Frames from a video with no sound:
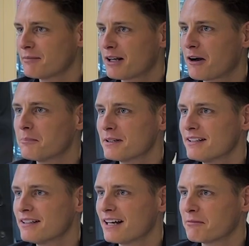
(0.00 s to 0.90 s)
my
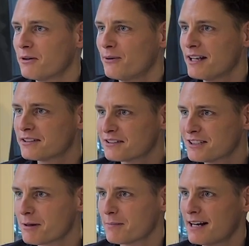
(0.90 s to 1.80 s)
company and my
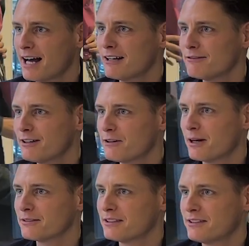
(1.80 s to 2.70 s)
relationship and my life
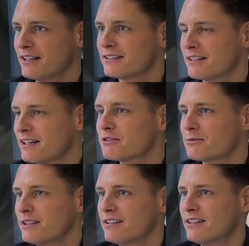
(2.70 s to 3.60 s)
around the things that gives
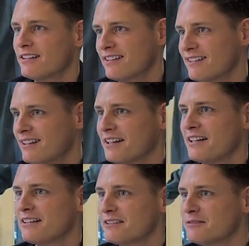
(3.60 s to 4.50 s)
me that
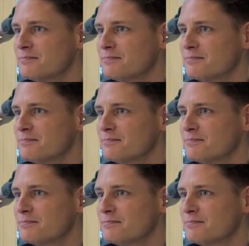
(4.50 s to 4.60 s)
energy.